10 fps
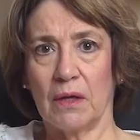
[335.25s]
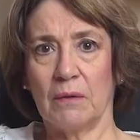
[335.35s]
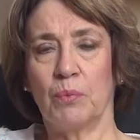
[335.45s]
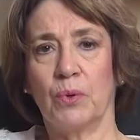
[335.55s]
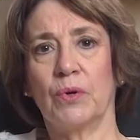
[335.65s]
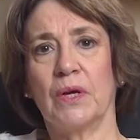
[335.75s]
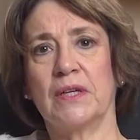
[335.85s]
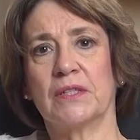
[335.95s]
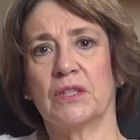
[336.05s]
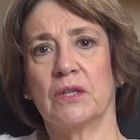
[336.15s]

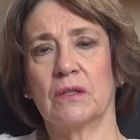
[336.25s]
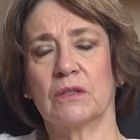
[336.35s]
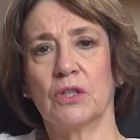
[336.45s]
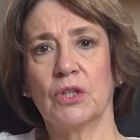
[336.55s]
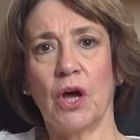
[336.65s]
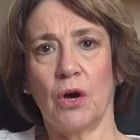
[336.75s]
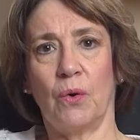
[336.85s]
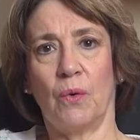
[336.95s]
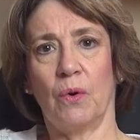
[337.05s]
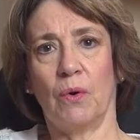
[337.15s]
employees to
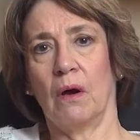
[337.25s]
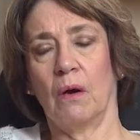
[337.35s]
know